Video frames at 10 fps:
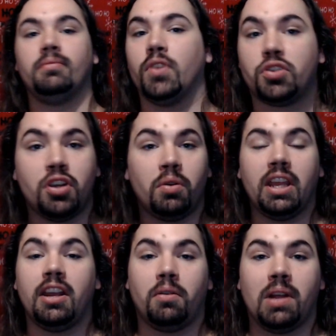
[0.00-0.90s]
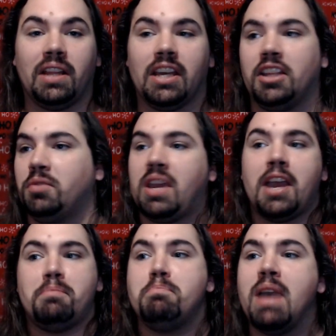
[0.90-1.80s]
There's no getting around that. You
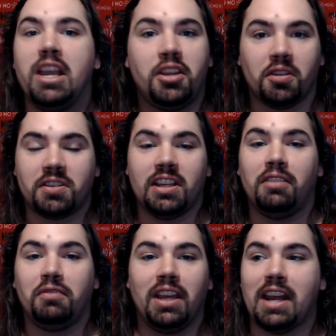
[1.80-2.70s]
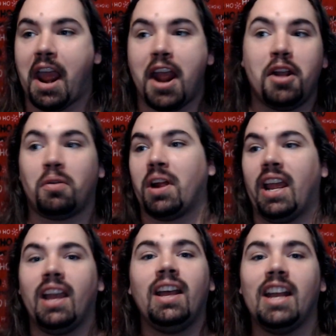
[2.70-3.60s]
can't make yourself get
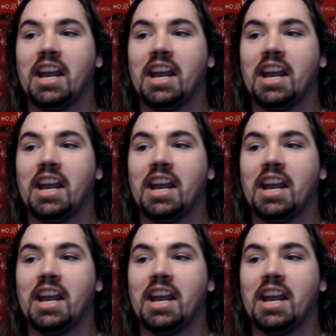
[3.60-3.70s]
angry